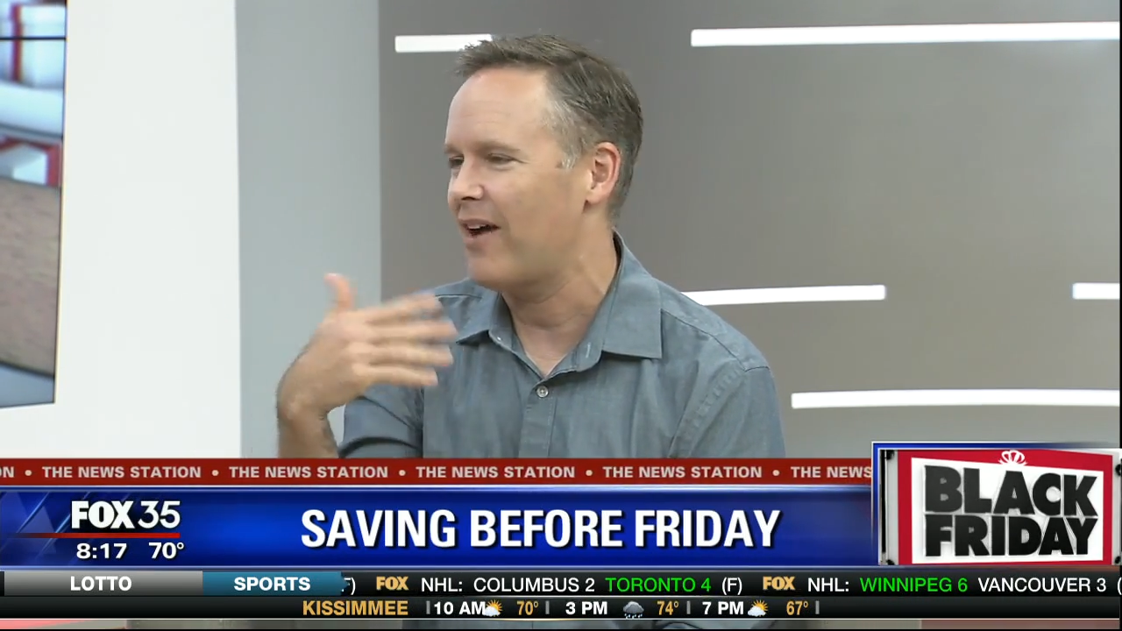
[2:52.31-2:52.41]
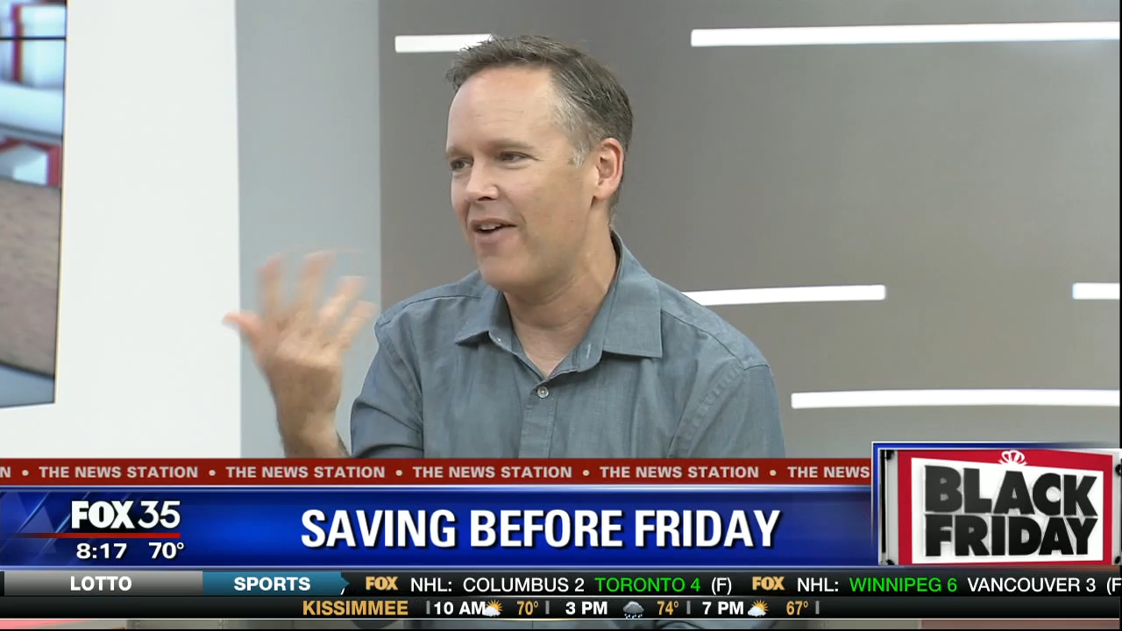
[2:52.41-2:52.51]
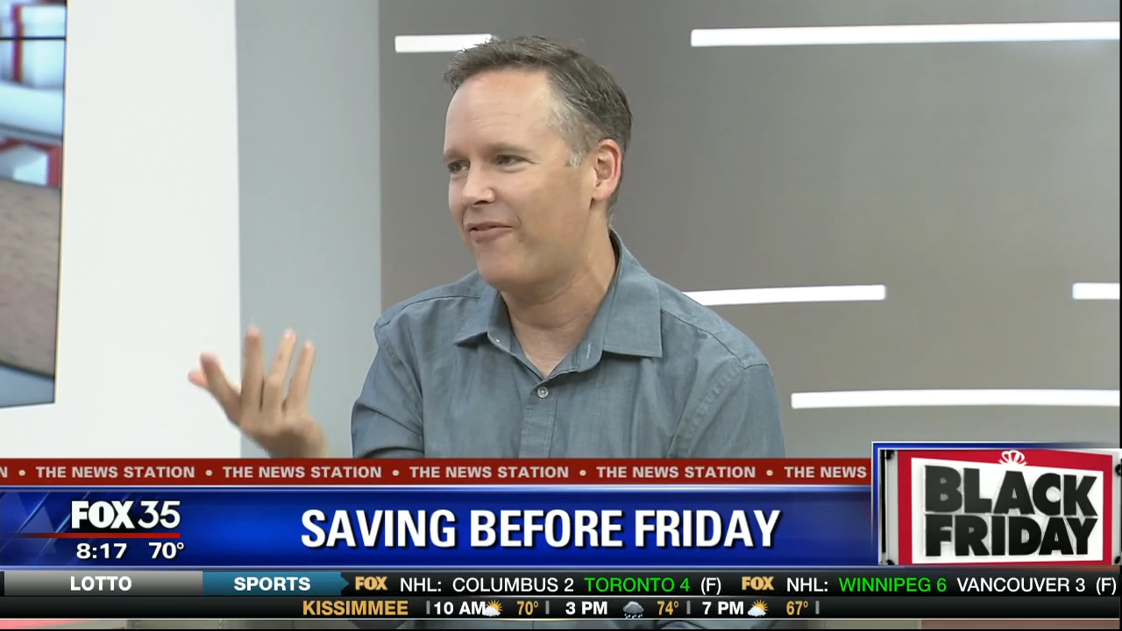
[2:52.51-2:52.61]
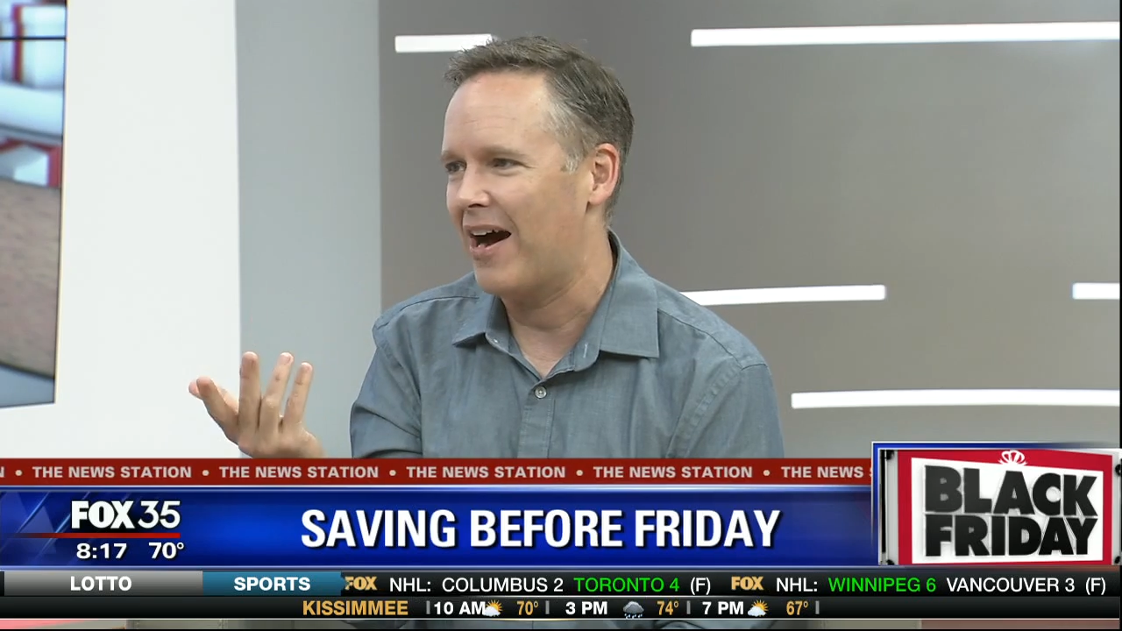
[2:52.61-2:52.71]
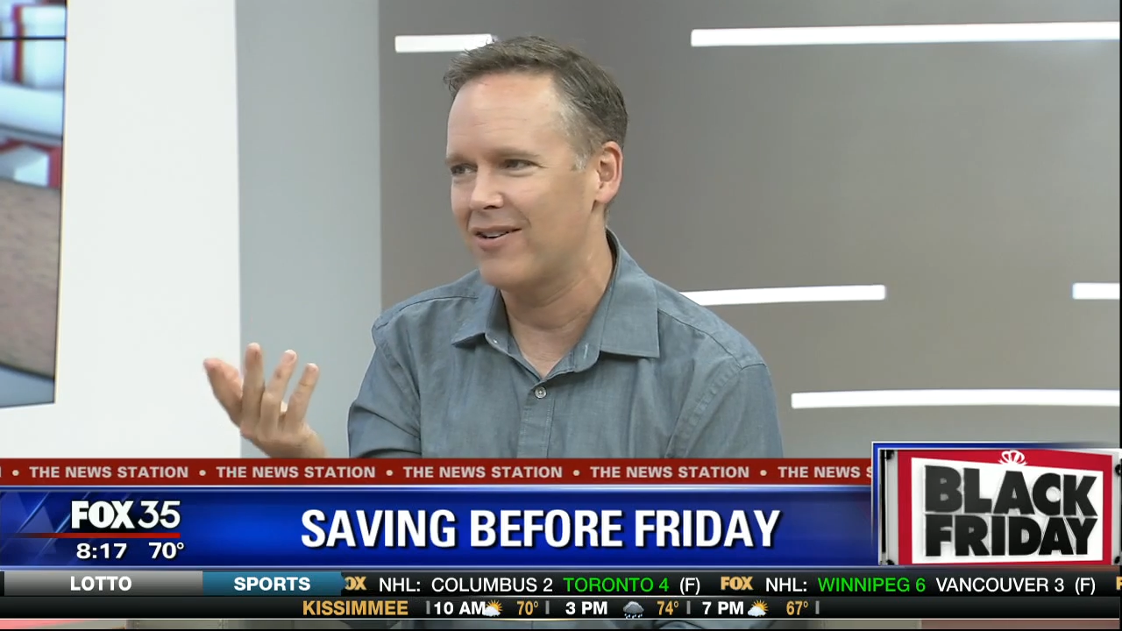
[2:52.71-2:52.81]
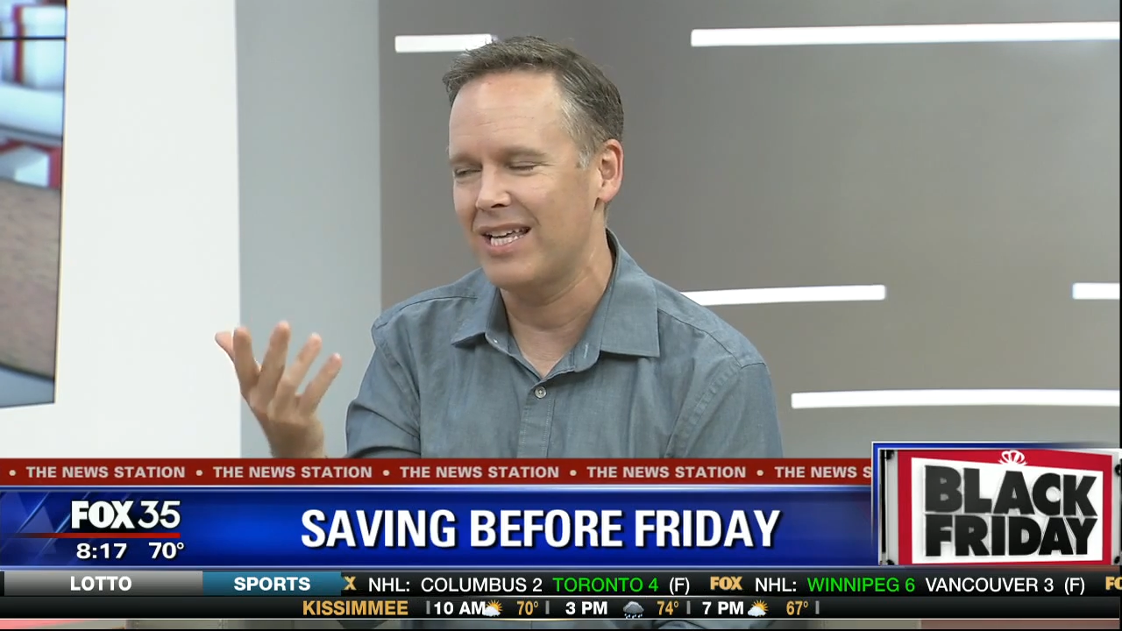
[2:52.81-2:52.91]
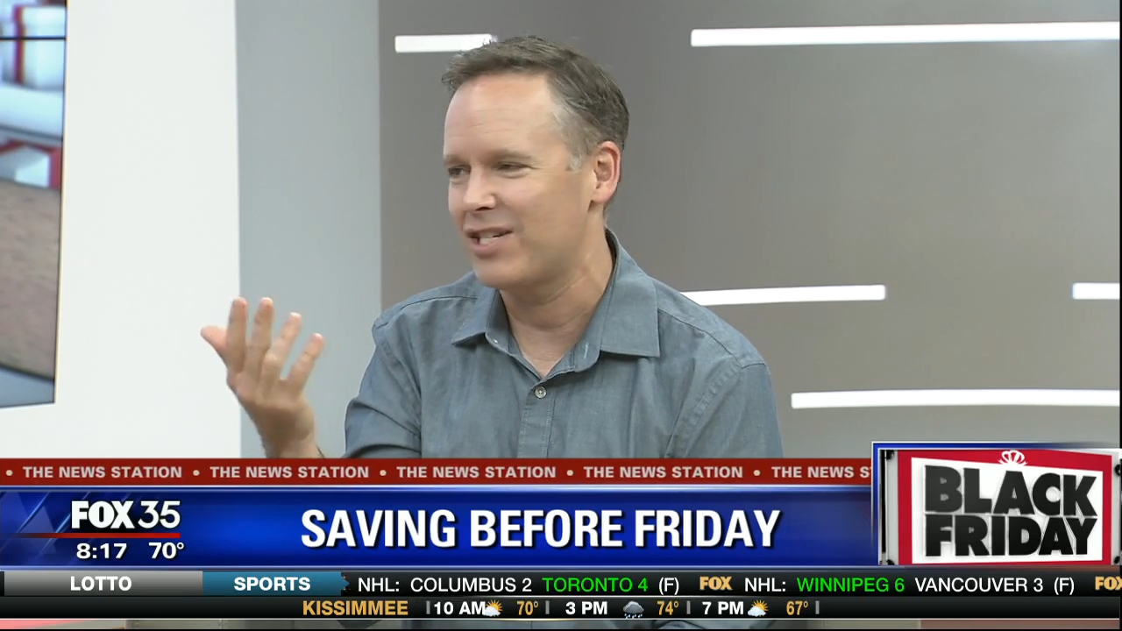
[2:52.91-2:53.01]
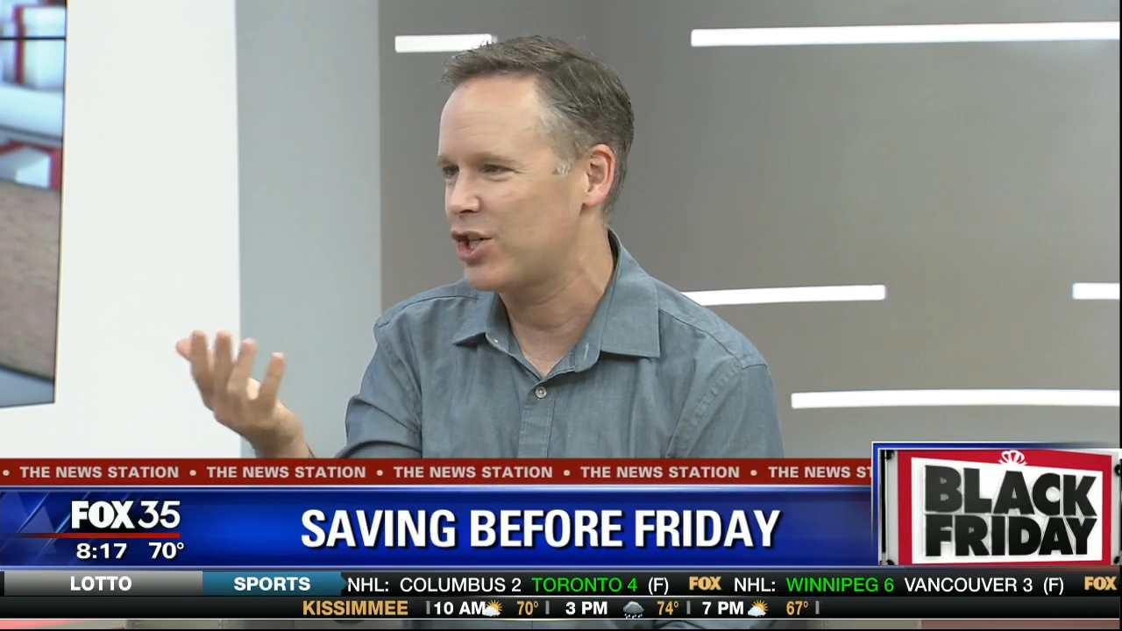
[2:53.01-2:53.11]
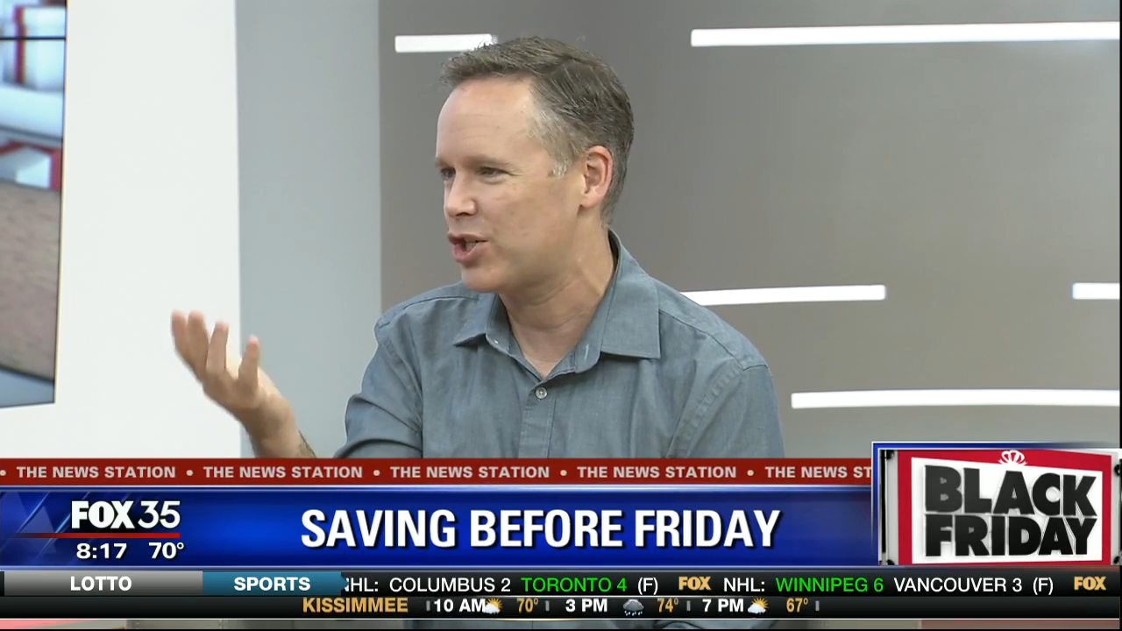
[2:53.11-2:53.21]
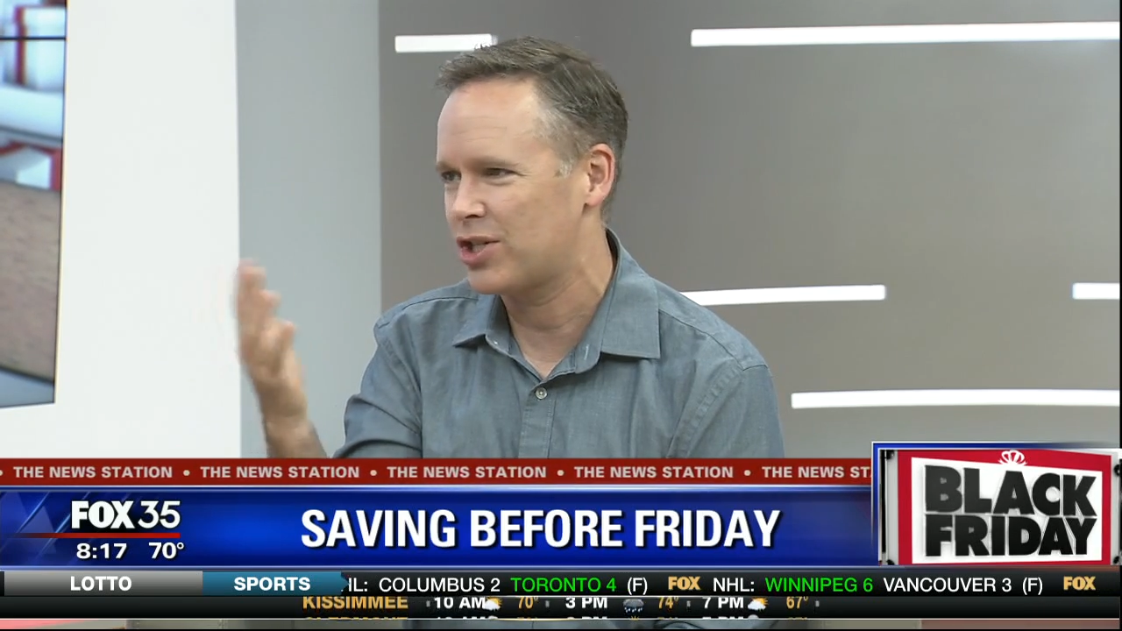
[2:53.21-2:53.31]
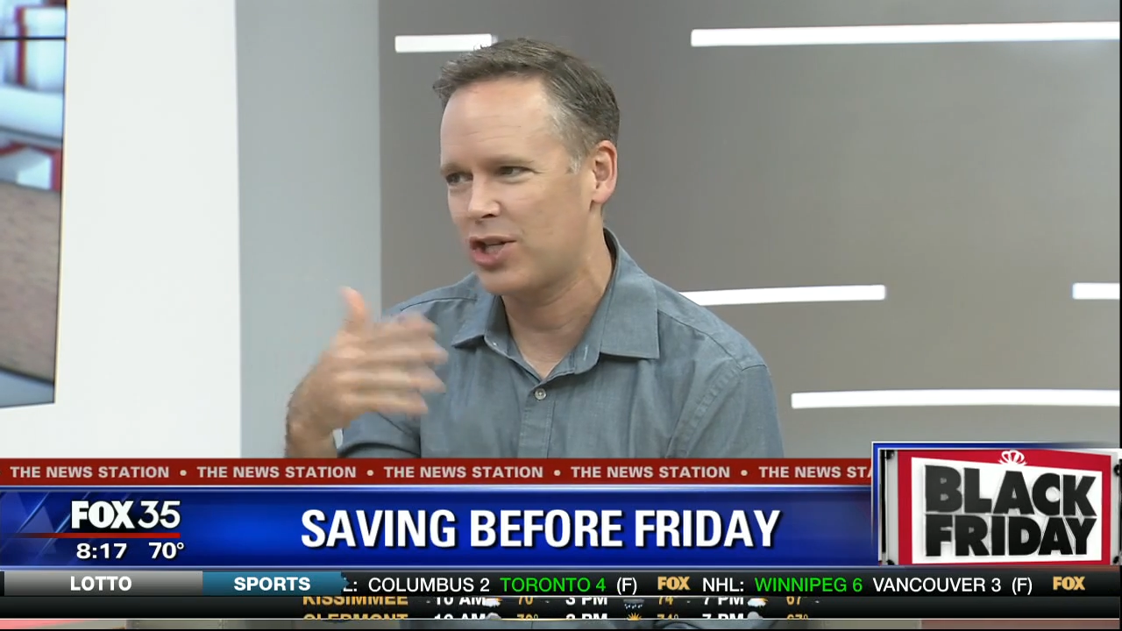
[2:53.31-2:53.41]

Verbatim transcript: I, found that just